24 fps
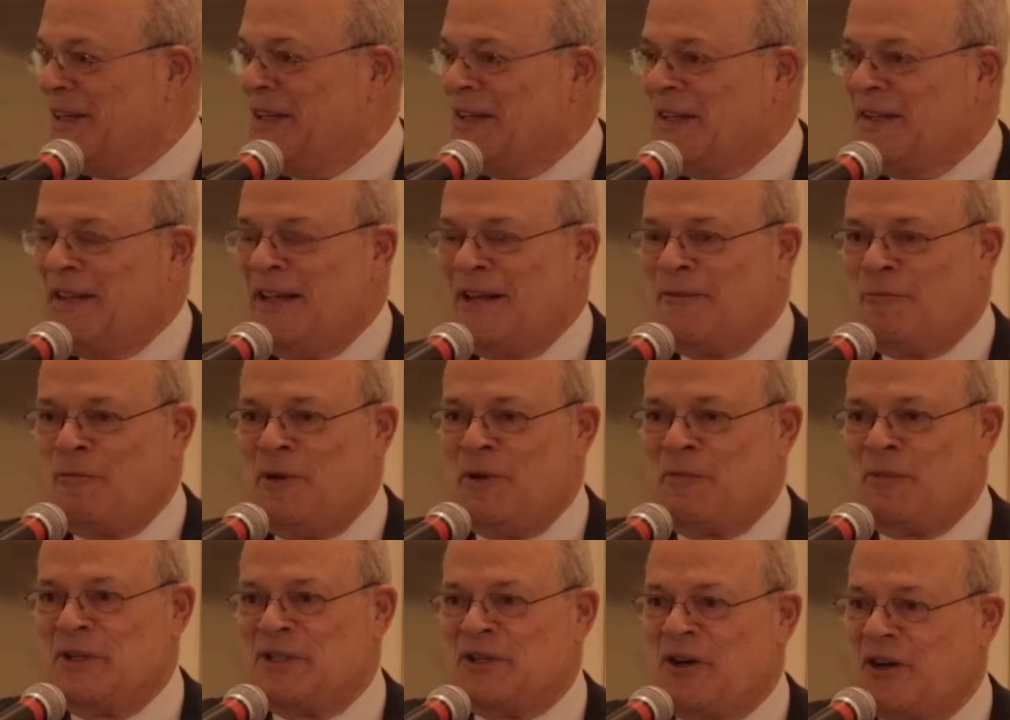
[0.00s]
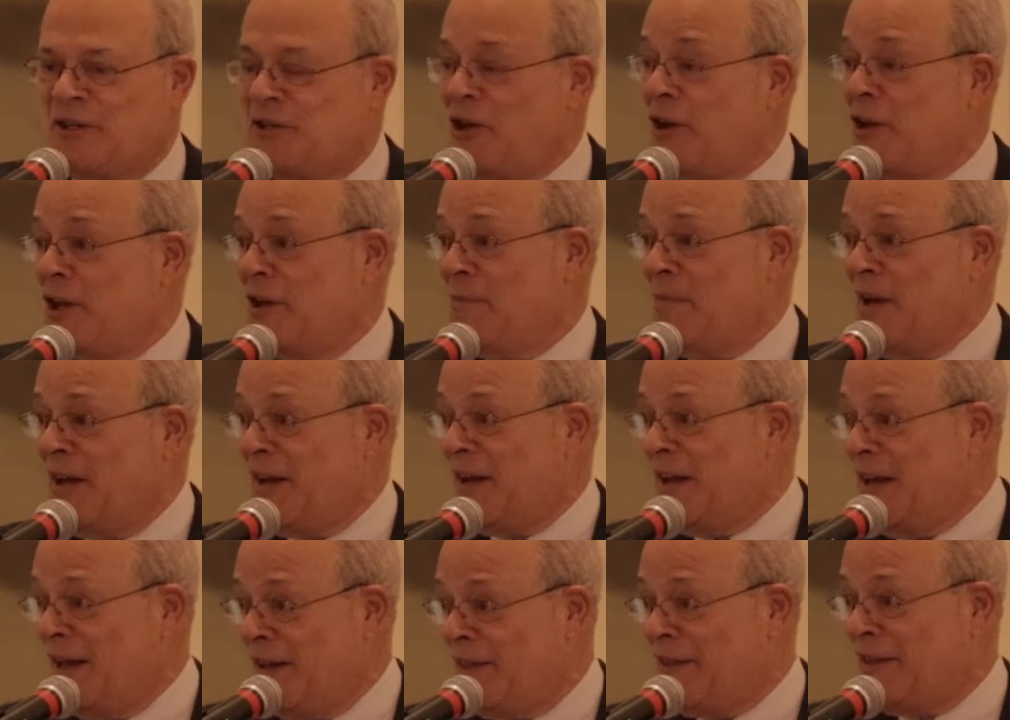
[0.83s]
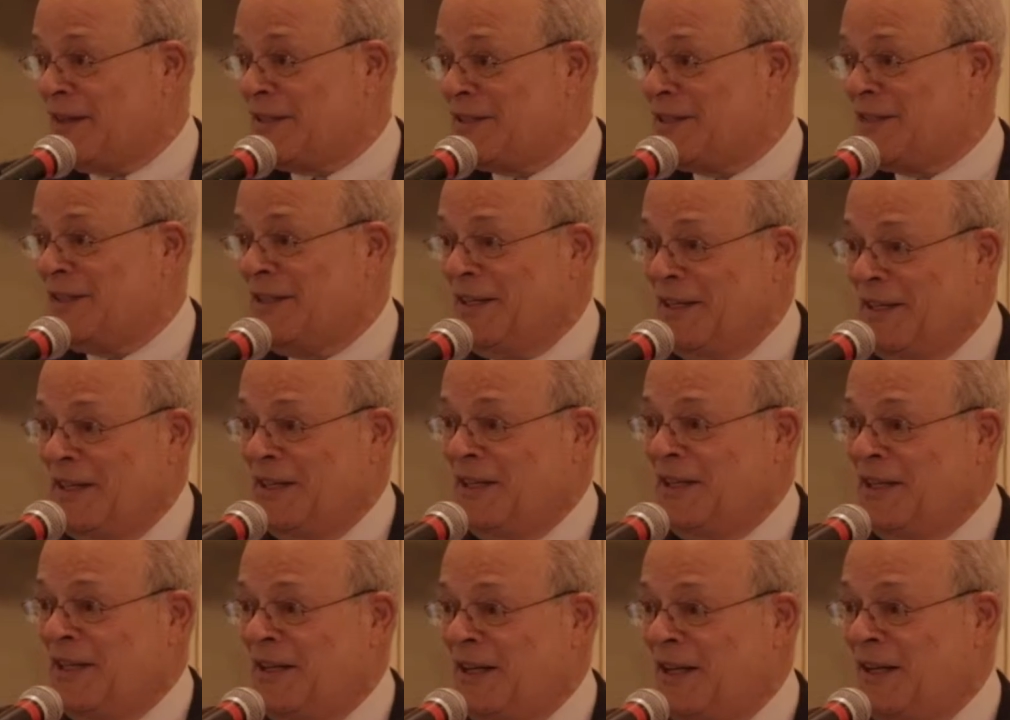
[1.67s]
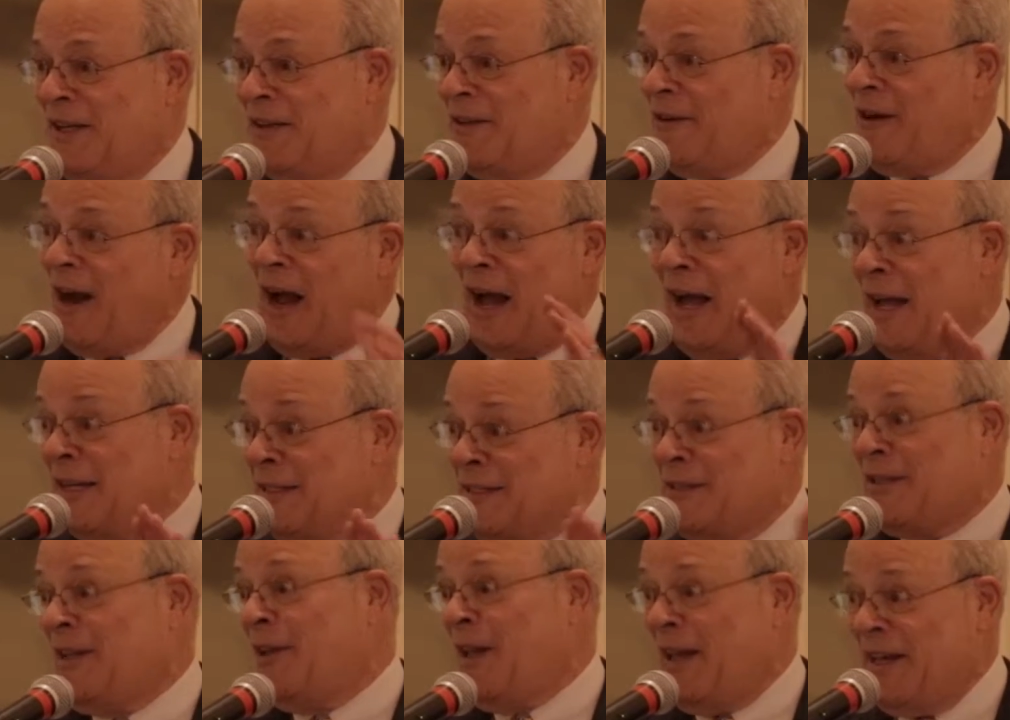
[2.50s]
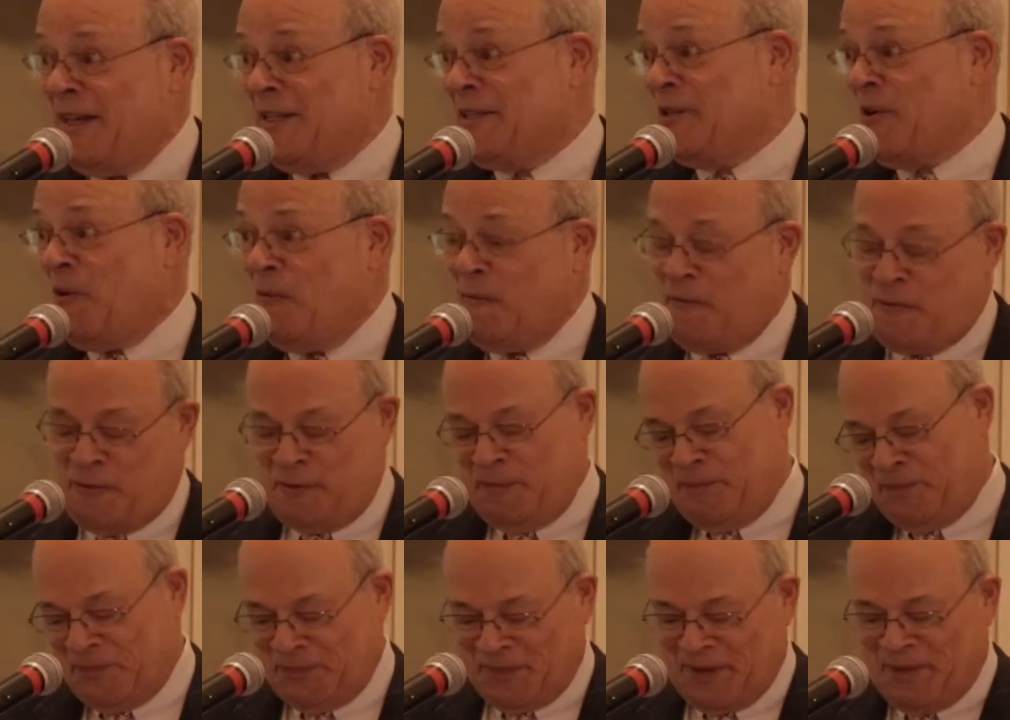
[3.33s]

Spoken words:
that when we start talking about ethics, their eyes glaze over.